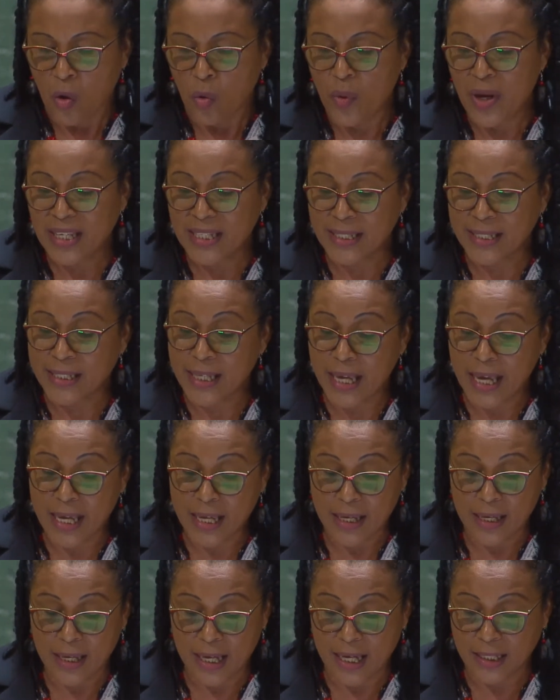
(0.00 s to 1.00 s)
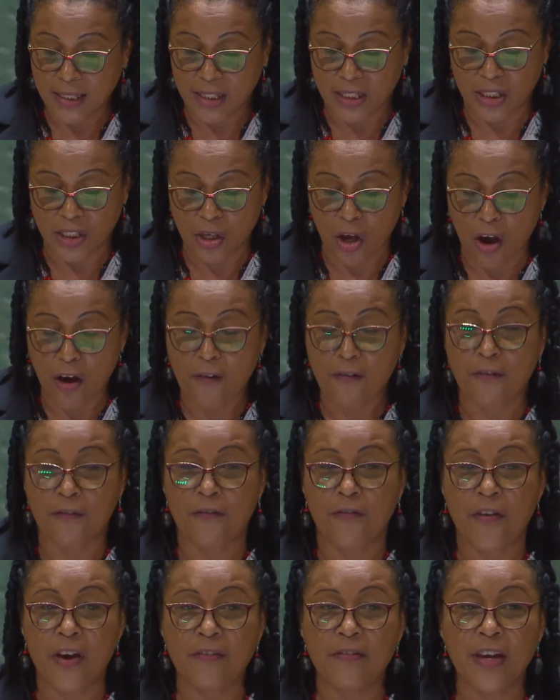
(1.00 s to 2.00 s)
We see it so
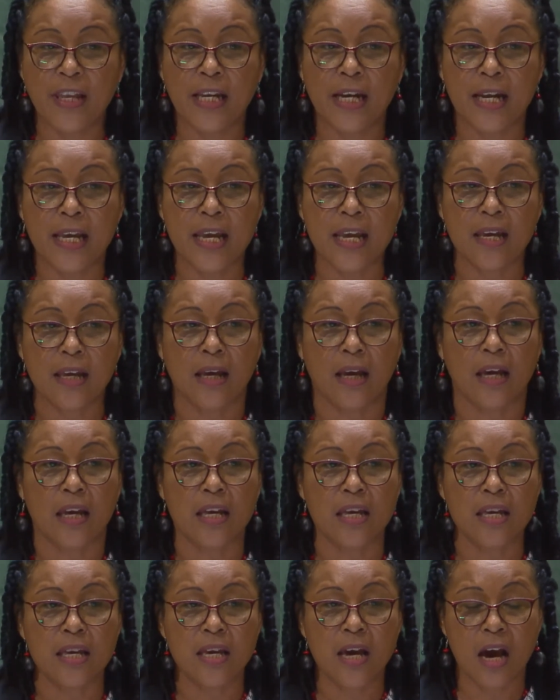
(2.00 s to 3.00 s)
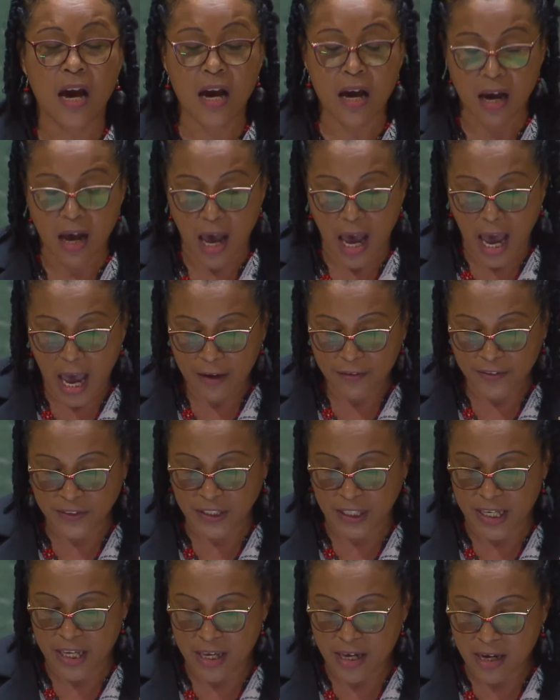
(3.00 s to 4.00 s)
vividly year
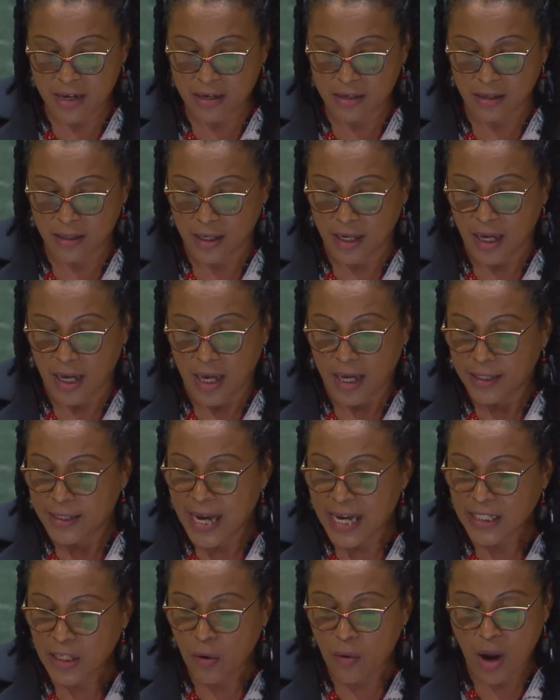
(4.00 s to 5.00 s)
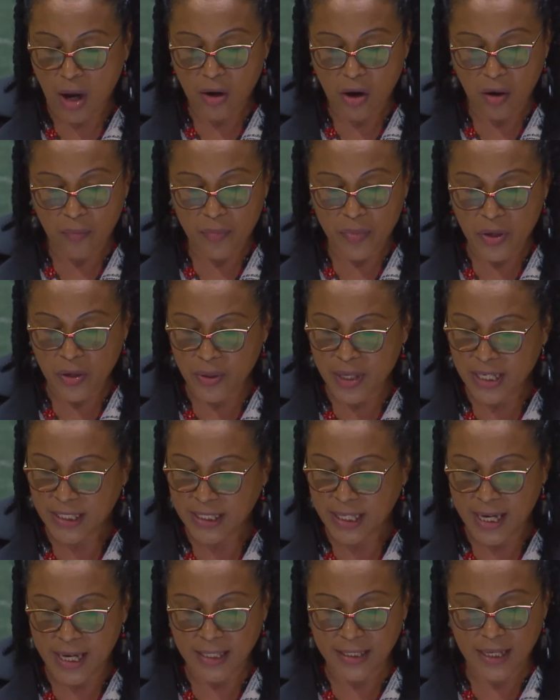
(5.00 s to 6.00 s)
after year that our
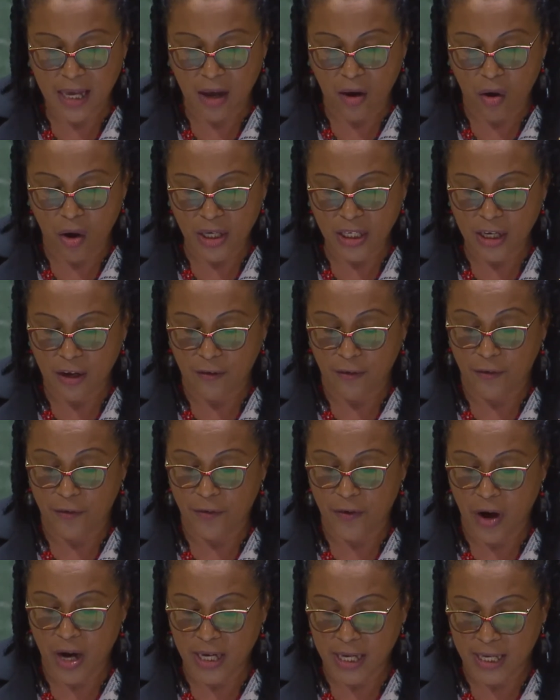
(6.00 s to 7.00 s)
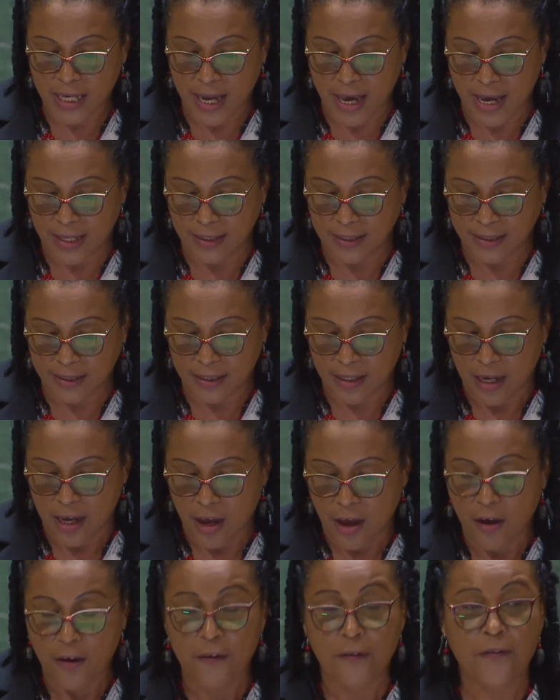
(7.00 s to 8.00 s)
communities are on the front lines,
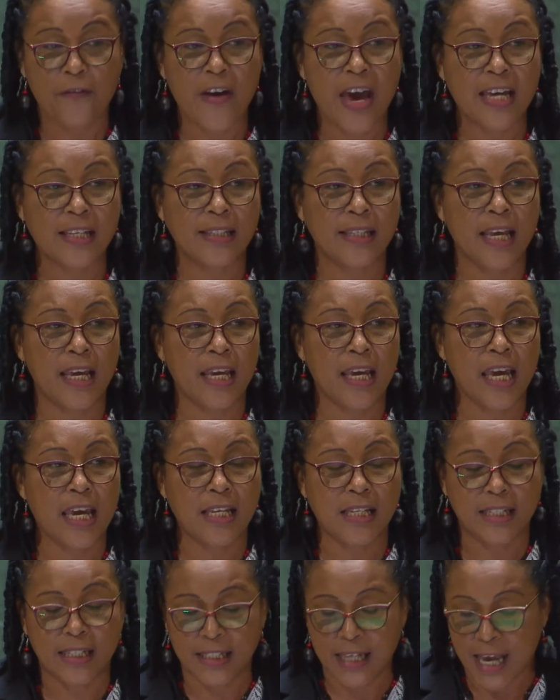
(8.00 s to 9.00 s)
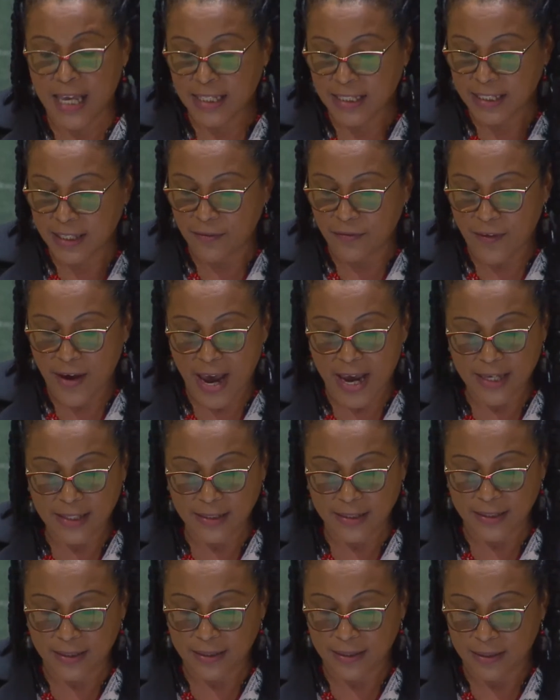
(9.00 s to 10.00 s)
facing intensified
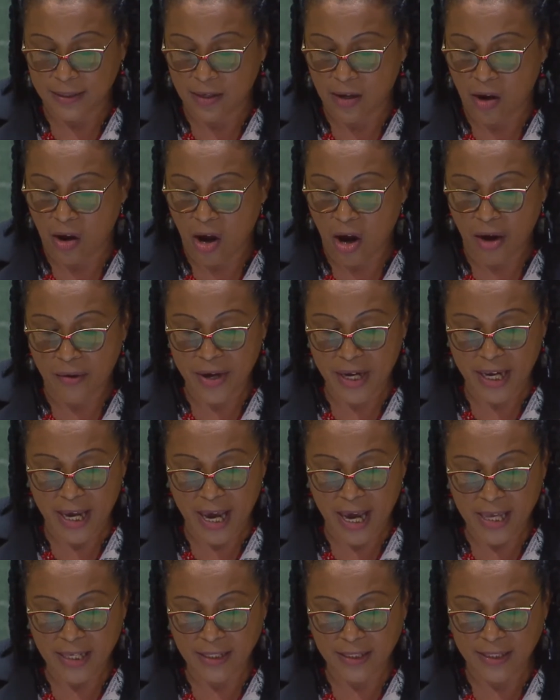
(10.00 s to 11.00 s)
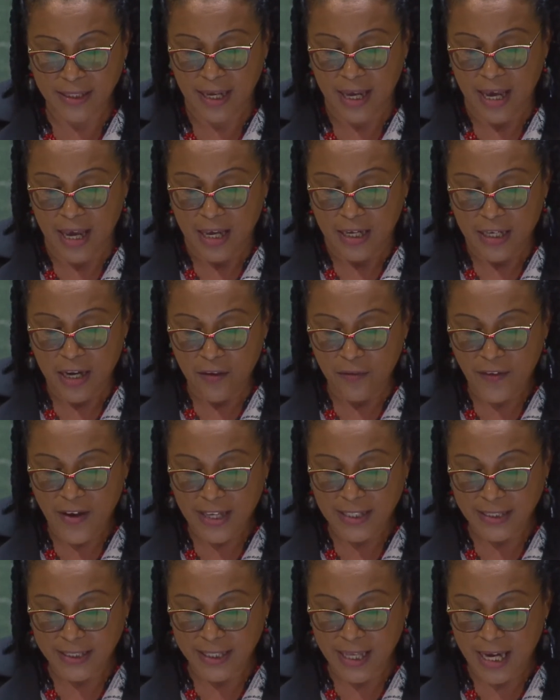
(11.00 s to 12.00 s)
hurricanes,
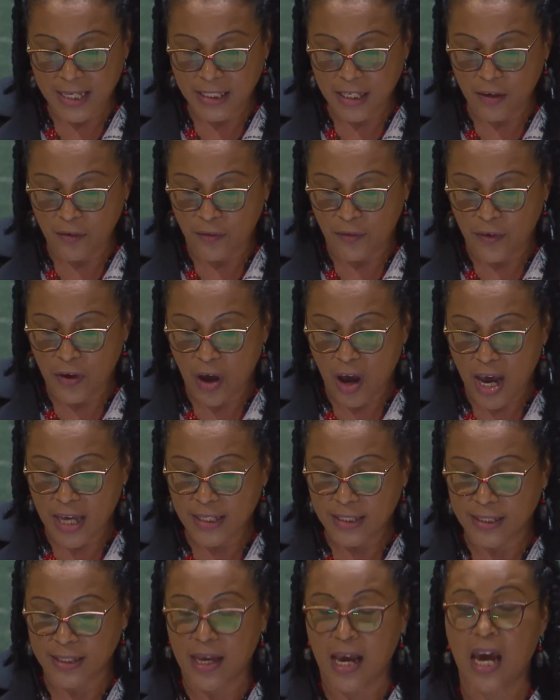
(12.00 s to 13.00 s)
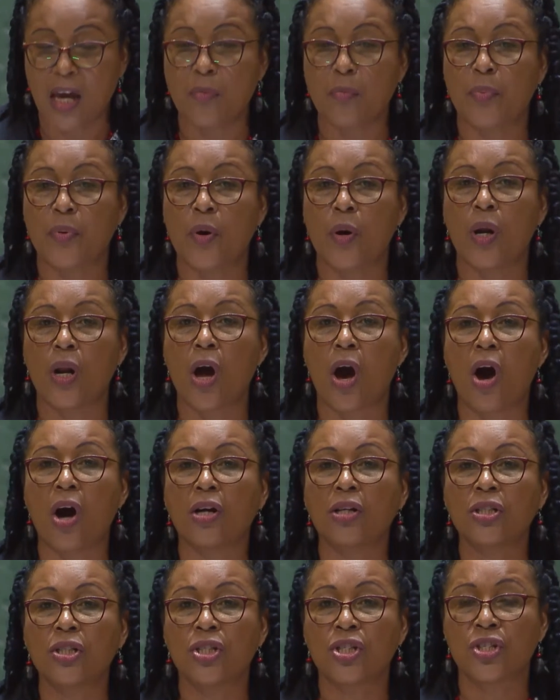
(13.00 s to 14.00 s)
devastating floods, and
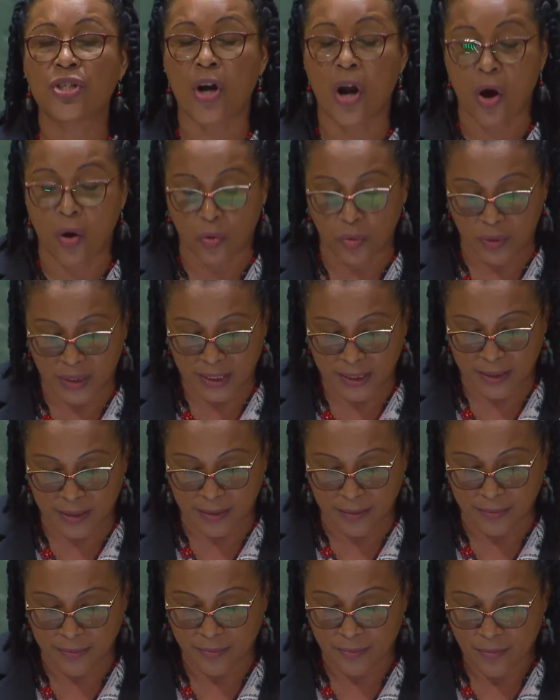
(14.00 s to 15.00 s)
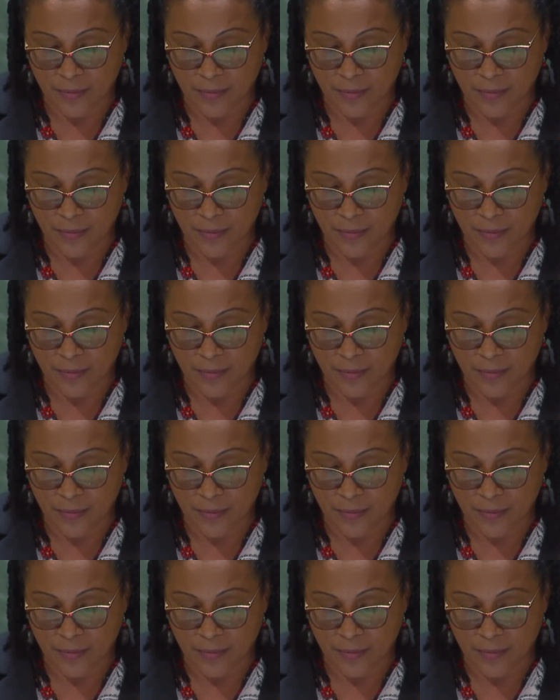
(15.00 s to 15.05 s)
prolonged droughts.